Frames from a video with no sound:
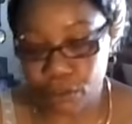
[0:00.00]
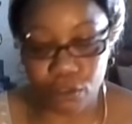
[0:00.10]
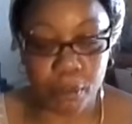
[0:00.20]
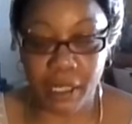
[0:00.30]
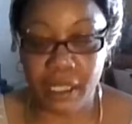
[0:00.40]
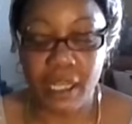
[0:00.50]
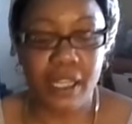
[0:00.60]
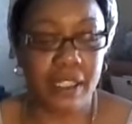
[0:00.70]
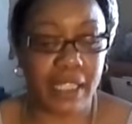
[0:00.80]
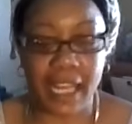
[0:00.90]
you to be
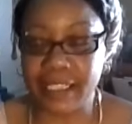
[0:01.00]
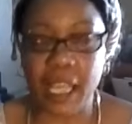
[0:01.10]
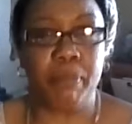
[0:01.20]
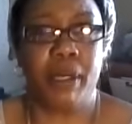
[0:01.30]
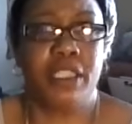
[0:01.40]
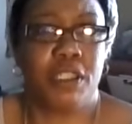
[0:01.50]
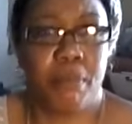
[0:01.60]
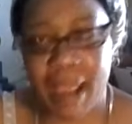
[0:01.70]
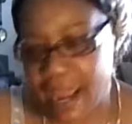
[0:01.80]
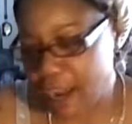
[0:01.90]
like they punching
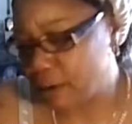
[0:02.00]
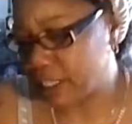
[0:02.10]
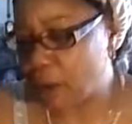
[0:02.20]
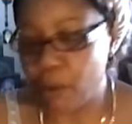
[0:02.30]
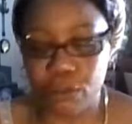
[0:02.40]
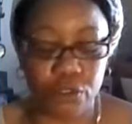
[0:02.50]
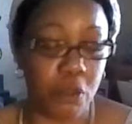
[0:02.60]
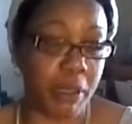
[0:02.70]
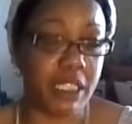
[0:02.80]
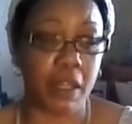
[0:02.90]
bag, or they want you to
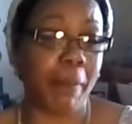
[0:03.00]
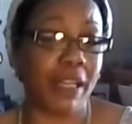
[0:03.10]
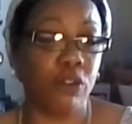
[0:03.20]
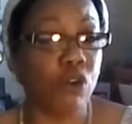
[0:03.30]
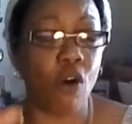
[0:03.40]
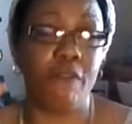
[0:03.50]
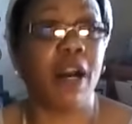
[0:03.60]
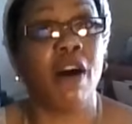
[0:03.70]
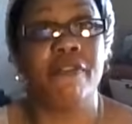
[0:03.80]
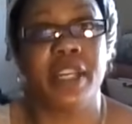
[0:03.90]
be somebody who gonna
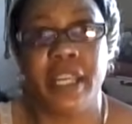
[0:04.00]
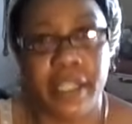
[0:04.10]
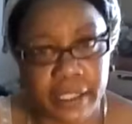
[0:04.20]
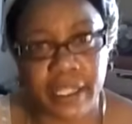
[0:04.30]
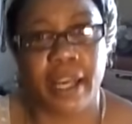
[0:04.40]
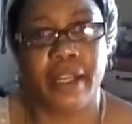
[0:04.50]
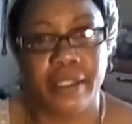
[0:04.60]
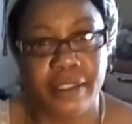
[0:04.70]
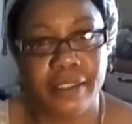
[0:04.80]
fall for anything.